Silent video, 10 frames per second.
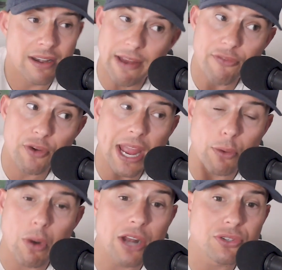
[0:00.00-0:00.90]
Never
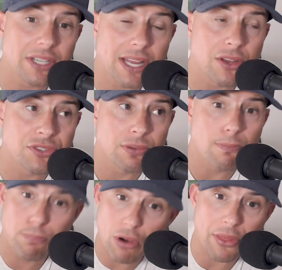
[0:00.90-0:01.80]
forget, Roger Goodell's
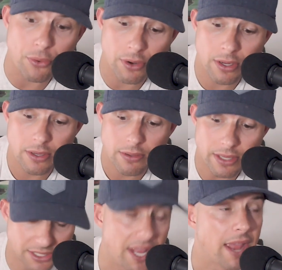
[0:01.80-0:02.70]
brother
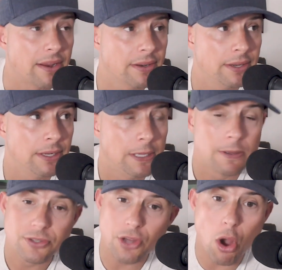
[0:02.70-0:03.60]
is gay.
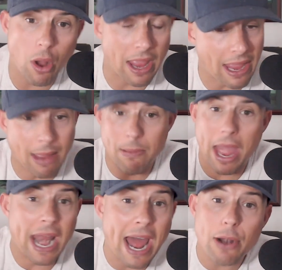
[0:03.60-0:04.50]
So, and
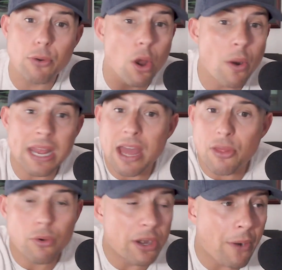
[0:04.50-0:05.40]
I don't know any
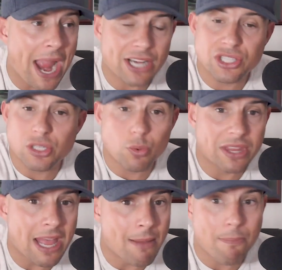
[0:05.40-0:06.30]
other interactions with
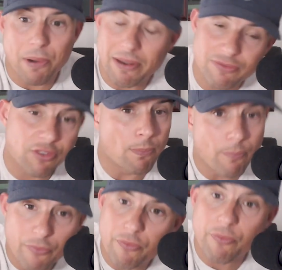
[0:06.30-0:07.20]
them, but
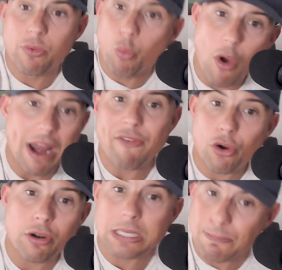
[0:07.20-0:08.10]
from what I've
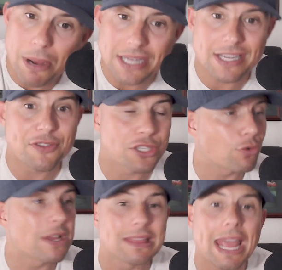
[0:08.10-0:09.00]
heard, some buzz on the
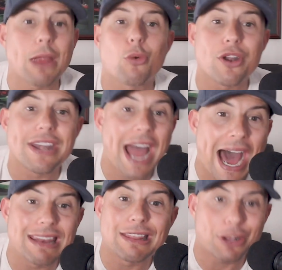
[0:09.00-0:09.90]
street, they were
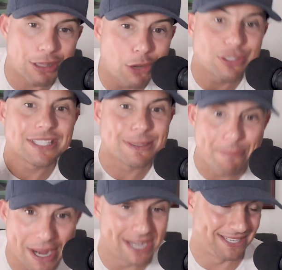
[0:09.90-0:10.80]
not the closest of
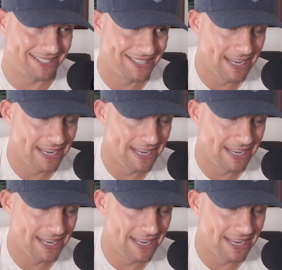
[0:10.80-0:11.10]
buddies.